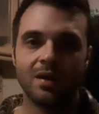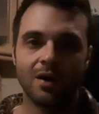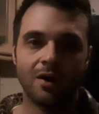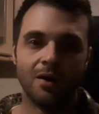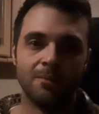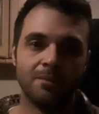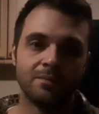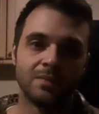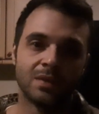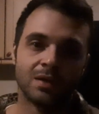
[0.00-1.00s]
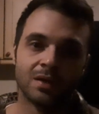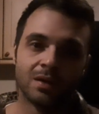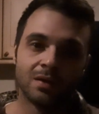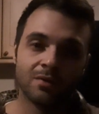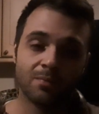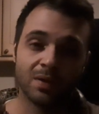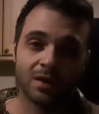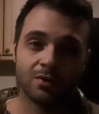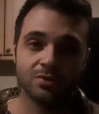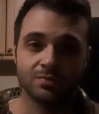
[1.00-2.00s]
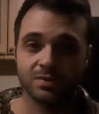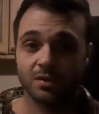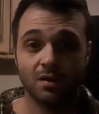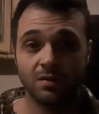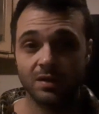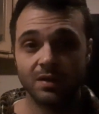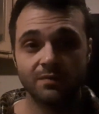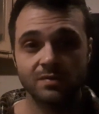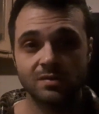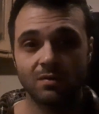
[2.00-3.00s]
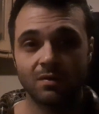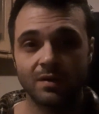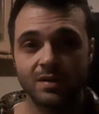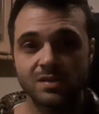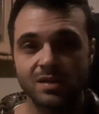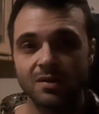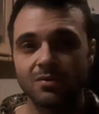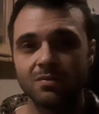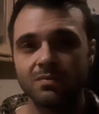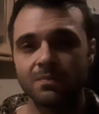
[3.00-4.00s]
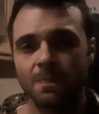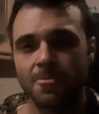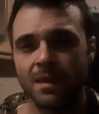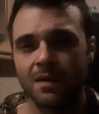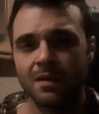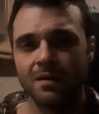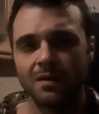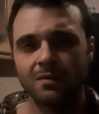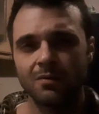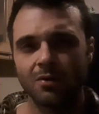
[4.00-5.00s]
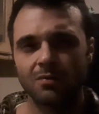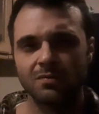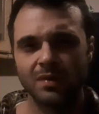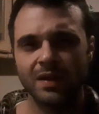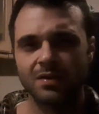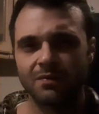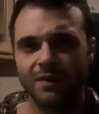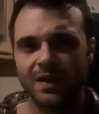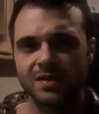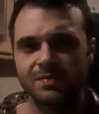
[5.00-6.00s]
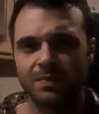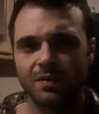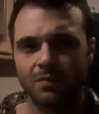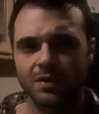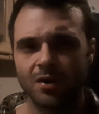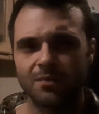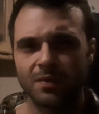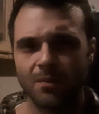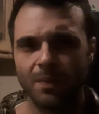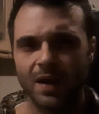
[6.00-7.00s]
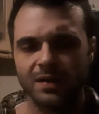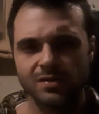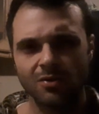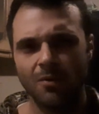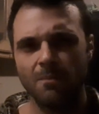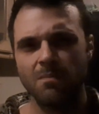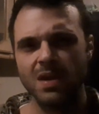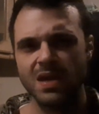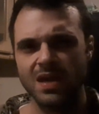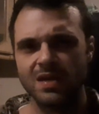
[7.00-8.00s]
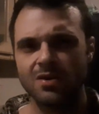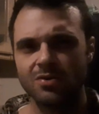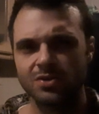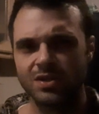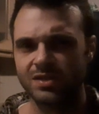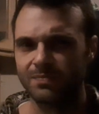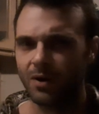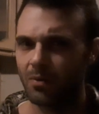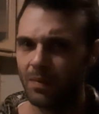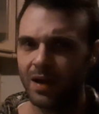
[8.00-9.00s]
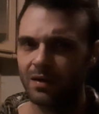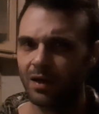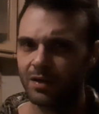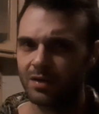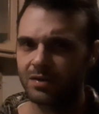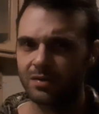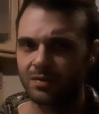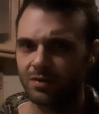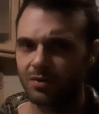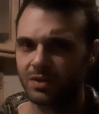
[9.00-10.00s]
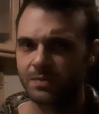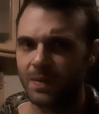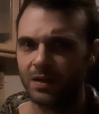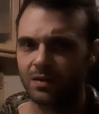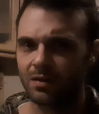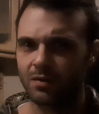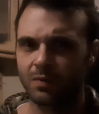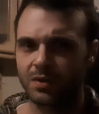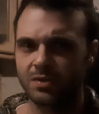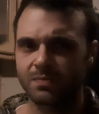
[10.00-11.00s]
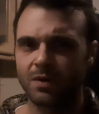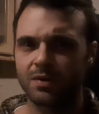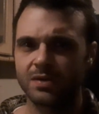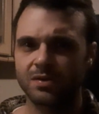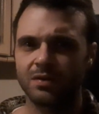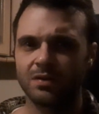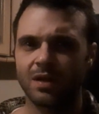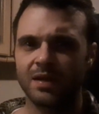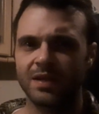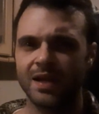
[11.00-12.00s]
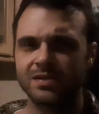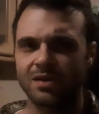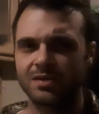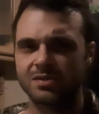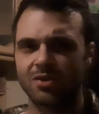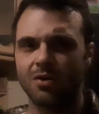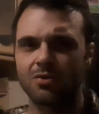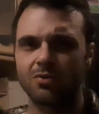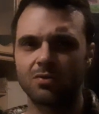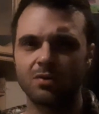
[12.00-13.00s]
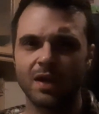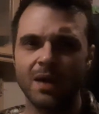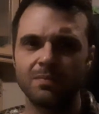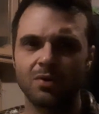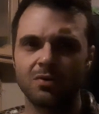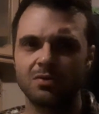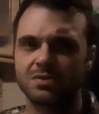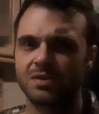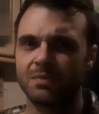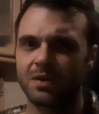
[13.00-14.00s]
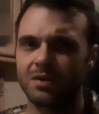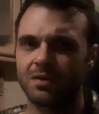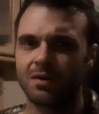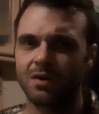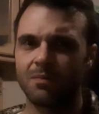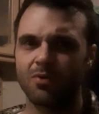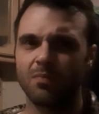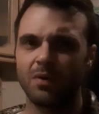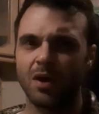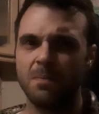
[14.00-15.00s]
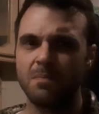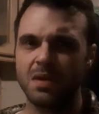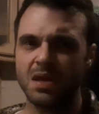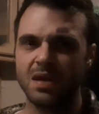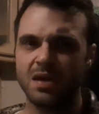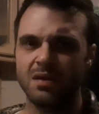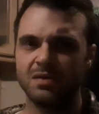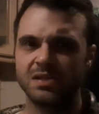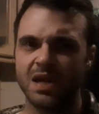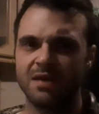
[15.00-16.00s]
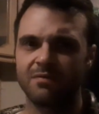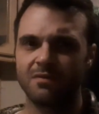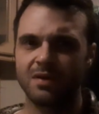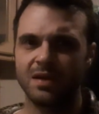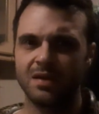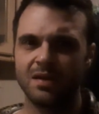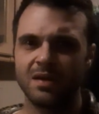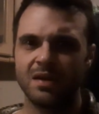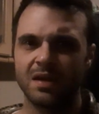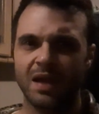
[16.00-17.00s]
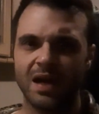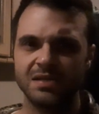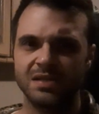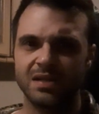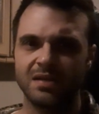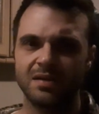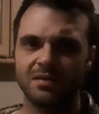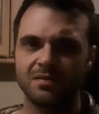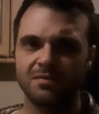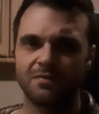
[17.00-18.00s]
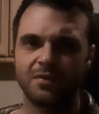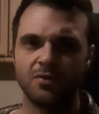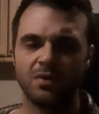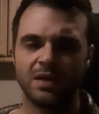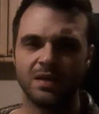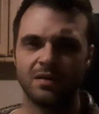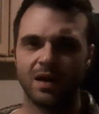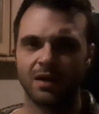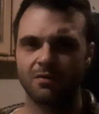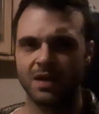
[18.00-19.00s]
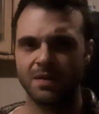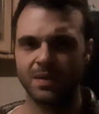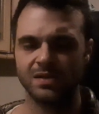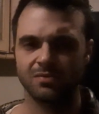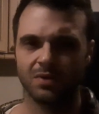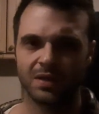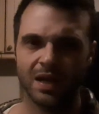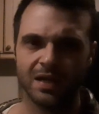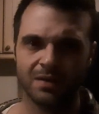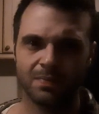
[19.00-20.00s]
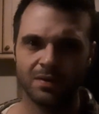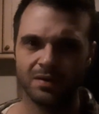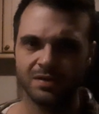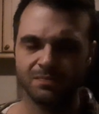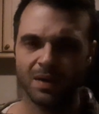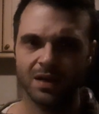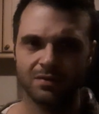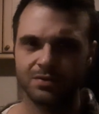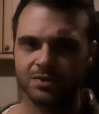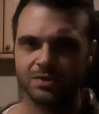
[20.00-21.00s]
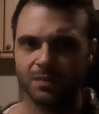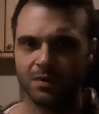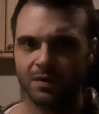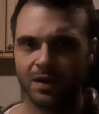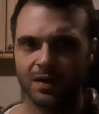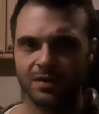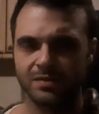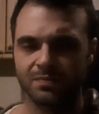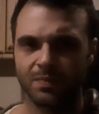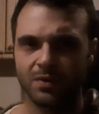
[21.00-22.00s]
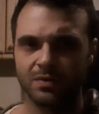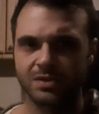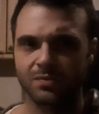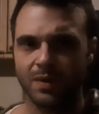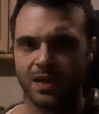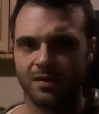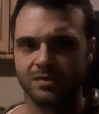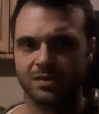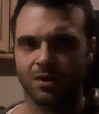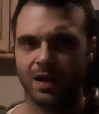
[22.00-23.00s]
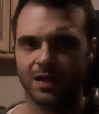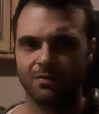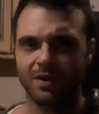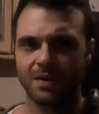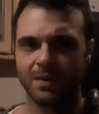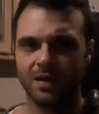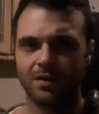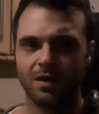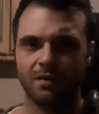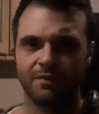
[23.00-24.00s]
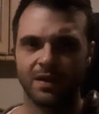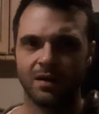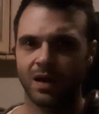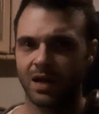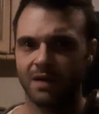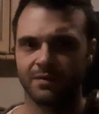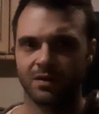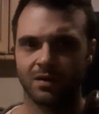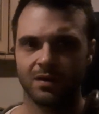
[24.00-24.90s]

Um, the Pink Kush was a totally different story. Still not in your face, but when you open the bag, it's got a meaty, cushy smell, man. Like you, you expect that when you smoke, it's gonna like taste like Stardawg or Chem Dog or something, you know, like proper, like meaty, savoury, gassy, fuelly, like creamy sort of dank. But it's mad because you smoke it and it's pure sweet and slightly creamy and earthy, like lavender.